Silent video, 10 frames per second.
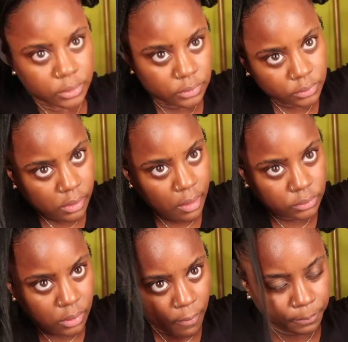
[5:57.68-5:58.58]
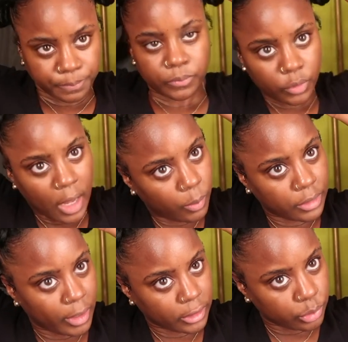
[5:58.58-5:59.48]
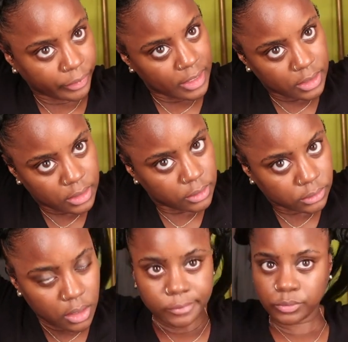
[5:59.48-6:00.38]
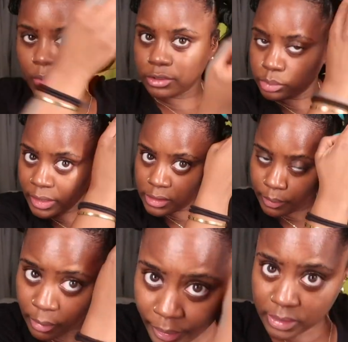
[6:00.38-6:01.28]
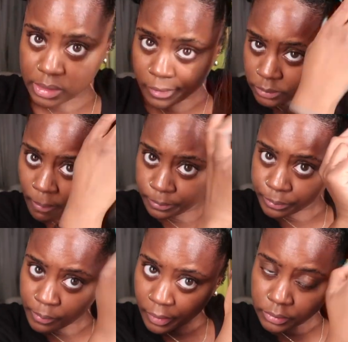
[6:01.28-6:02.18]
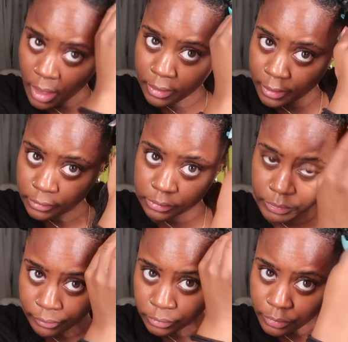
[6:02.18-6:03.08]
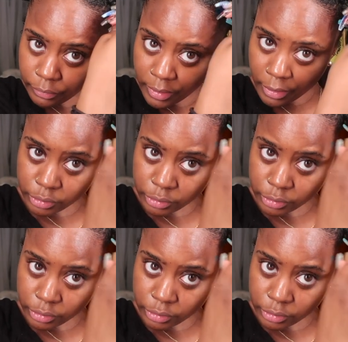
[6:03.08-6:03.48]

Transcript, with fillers: it's very thick, so it provides for a thick circular base. Once you do